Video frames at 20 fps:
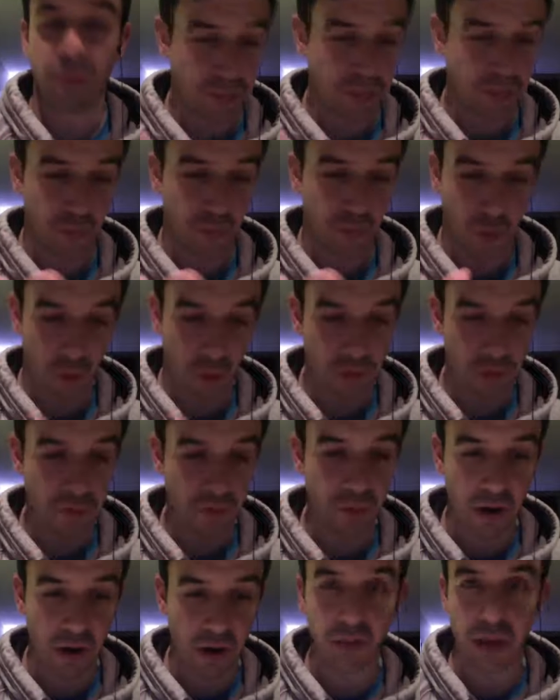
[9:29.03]
bourbon barrel
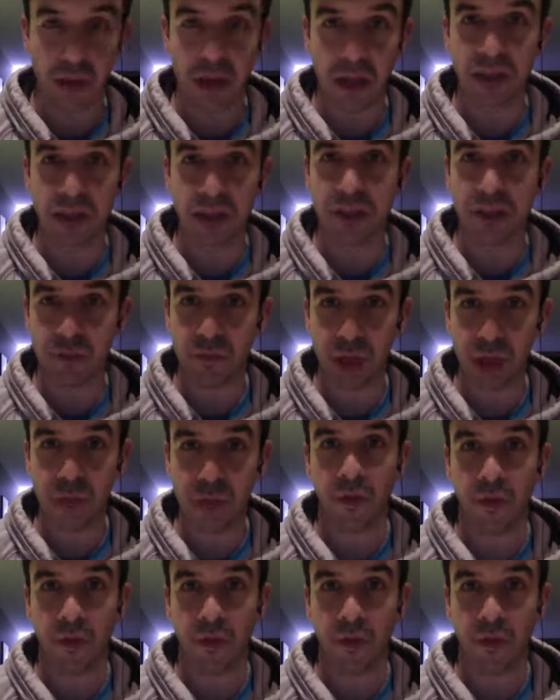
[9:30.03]
aged maple."